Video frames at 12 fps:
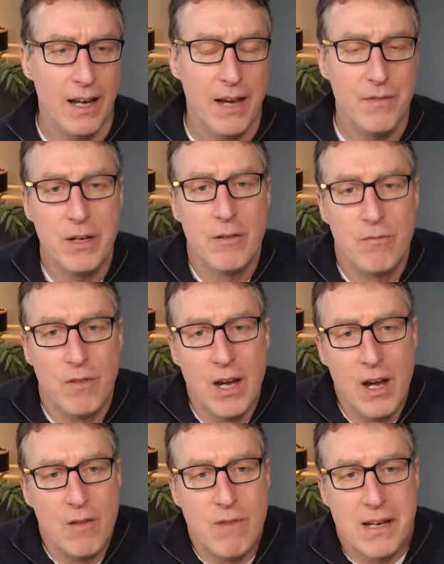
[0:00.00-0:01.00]
if you're
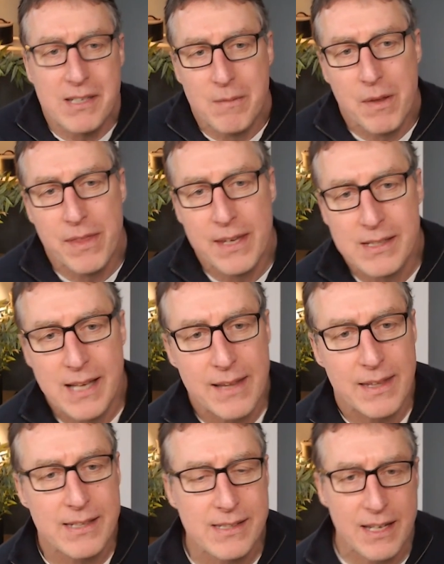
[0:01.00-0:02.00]
wrestling with things like
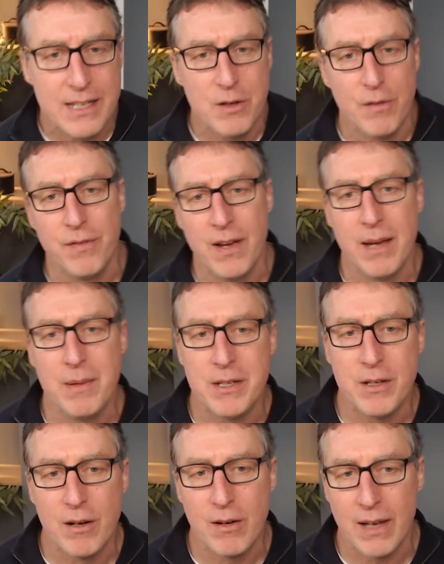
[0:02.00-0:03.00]
this in your firm, in
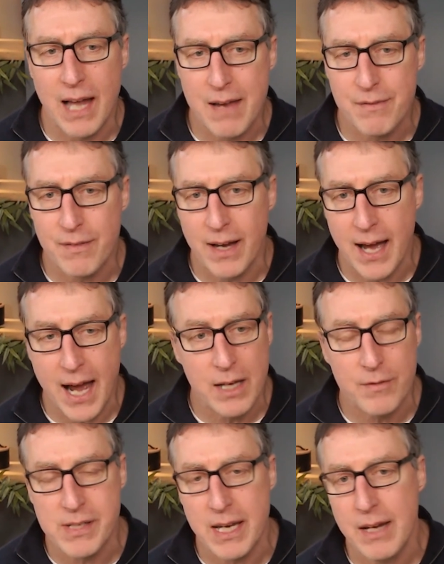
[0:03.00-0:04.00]
your life, I'd
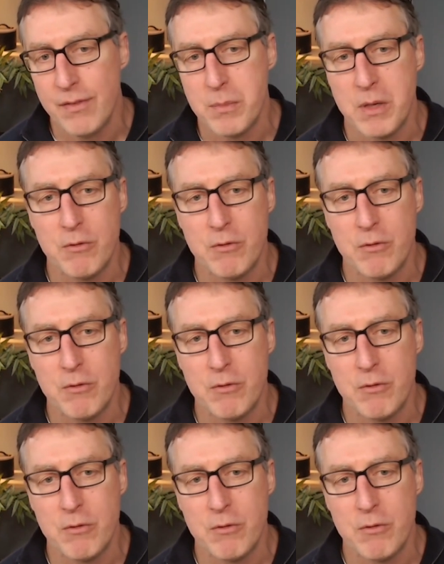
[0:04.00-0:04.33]
love to hear from you.